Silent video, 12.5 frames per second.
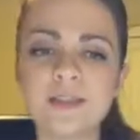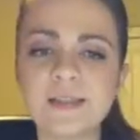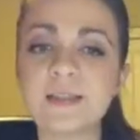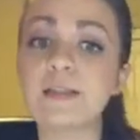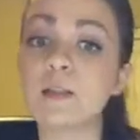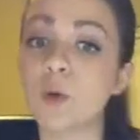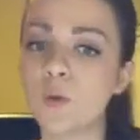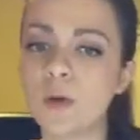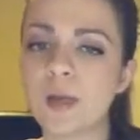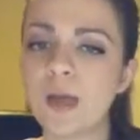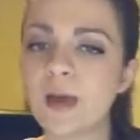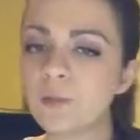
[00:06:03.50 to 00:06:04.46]

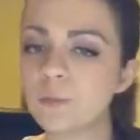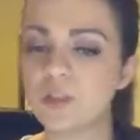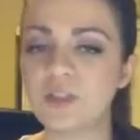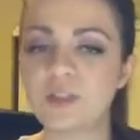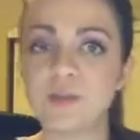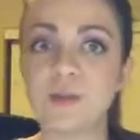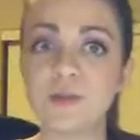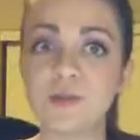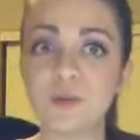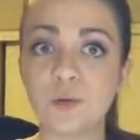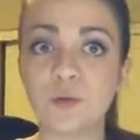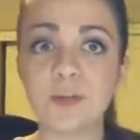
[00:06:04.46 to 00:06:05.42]
dystonia, which is
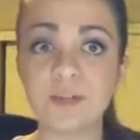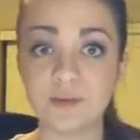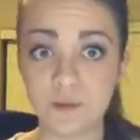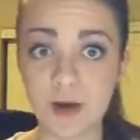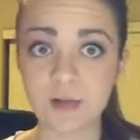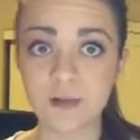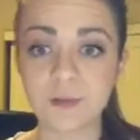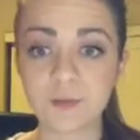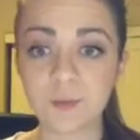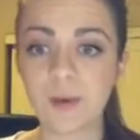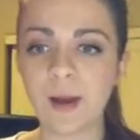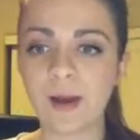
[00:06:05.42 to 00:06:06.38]
also known as writer's
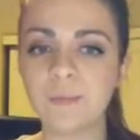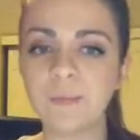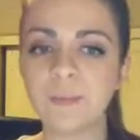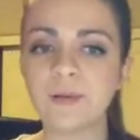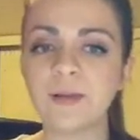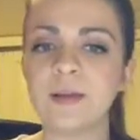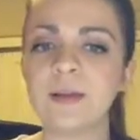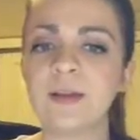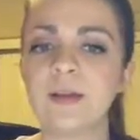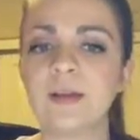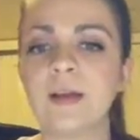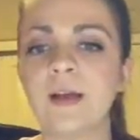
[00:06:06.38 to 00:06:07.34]
cramp,
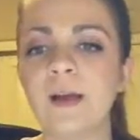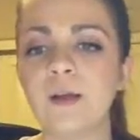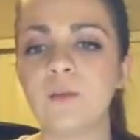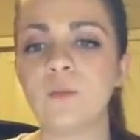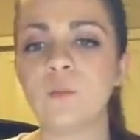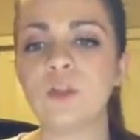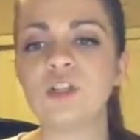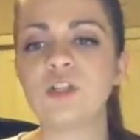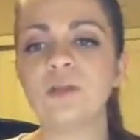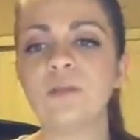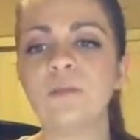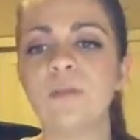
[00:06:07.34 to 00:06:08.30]

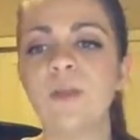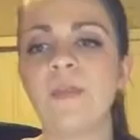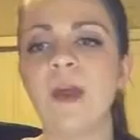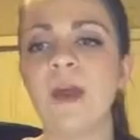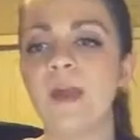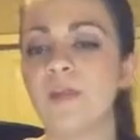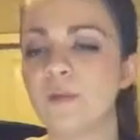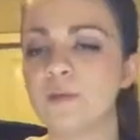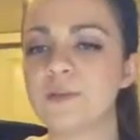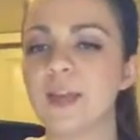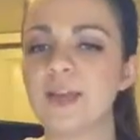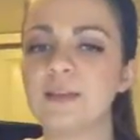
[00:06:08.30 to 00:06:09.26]
which in
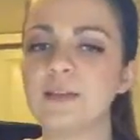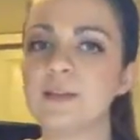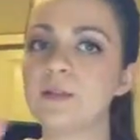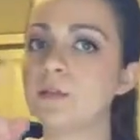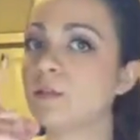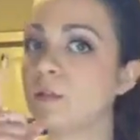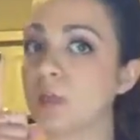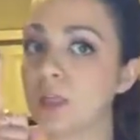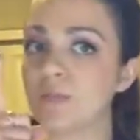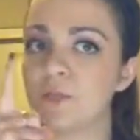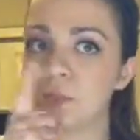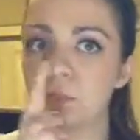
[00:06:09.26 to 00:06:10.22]
those cases the
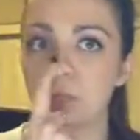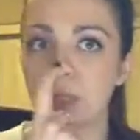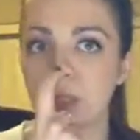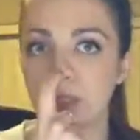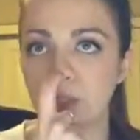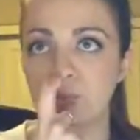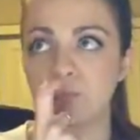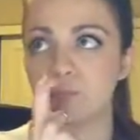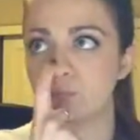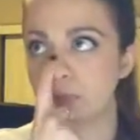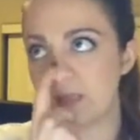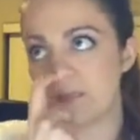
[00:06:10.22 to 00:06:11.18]
individual can
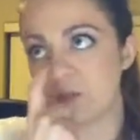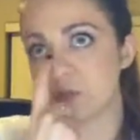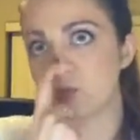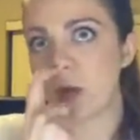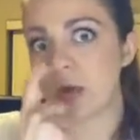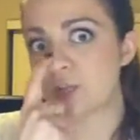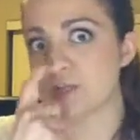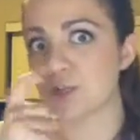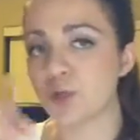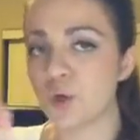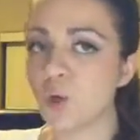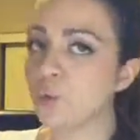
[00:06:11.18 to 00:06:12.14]
even scratch
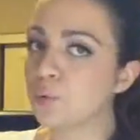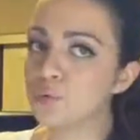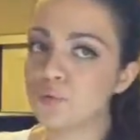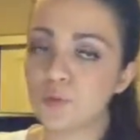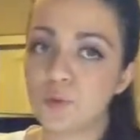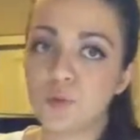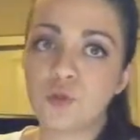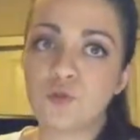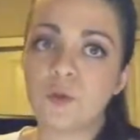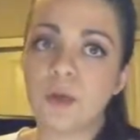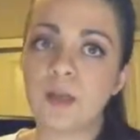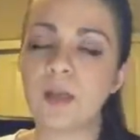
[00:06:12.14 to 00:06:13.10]
their nose or
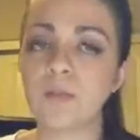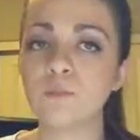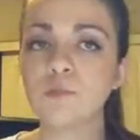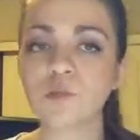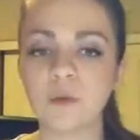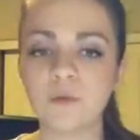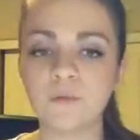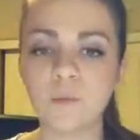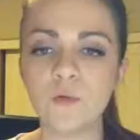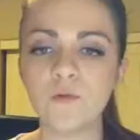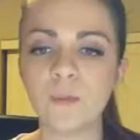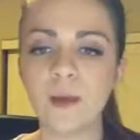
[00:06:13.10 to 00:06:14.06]
do any sort of
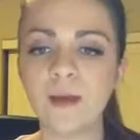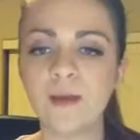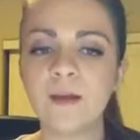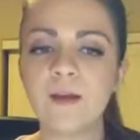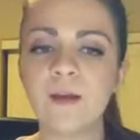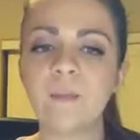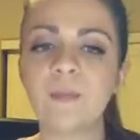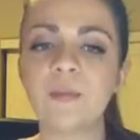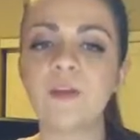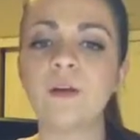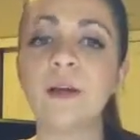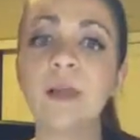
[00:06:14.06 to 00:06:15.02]
movement, but
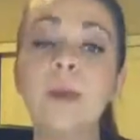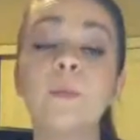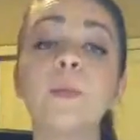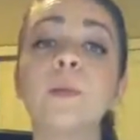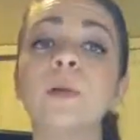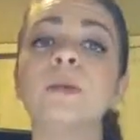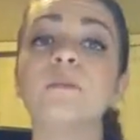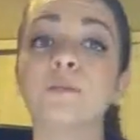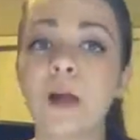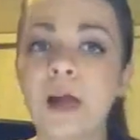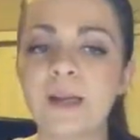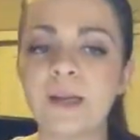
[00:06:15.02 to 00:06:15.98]
they're incapable of
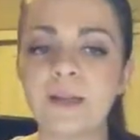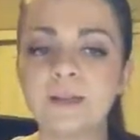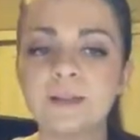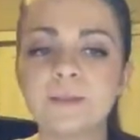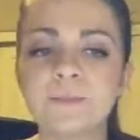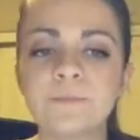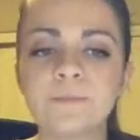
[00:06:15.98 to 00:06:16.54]
writing.